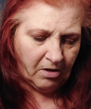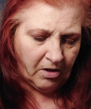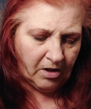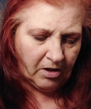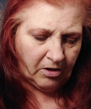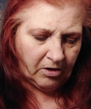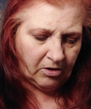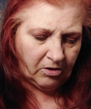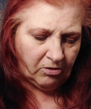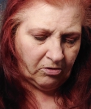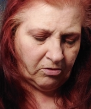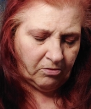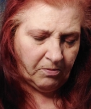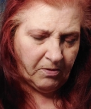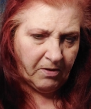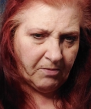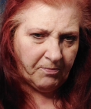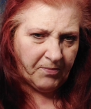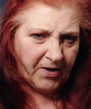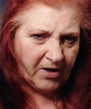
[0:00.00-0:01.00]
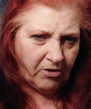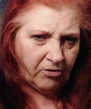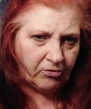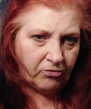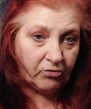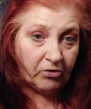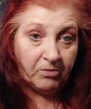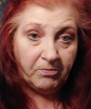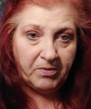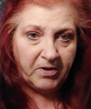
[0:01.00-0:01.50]
it used to be a pear
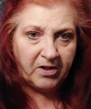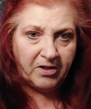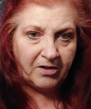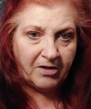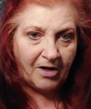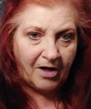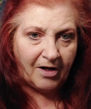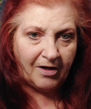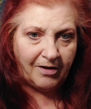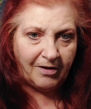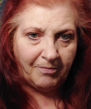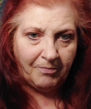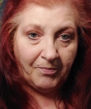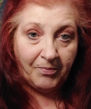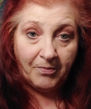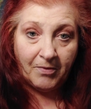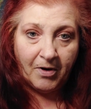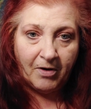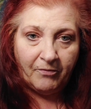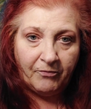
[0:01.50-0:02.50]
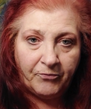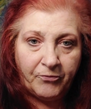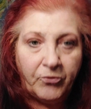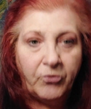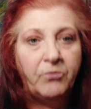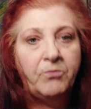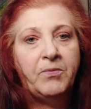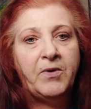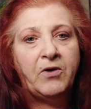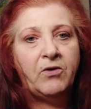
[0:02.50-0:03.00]
tree, but it's not a, a
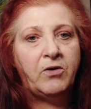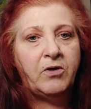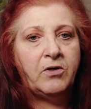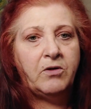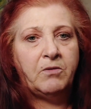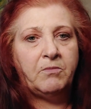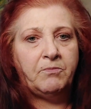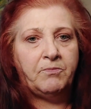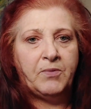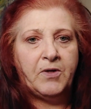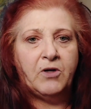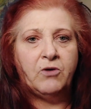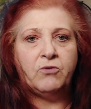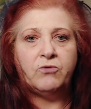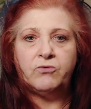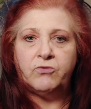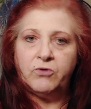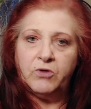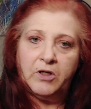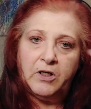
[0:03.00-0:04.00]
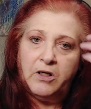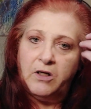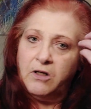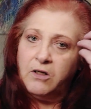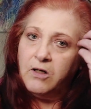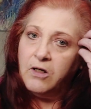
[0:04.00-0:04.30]
fruit-bearing pear tree.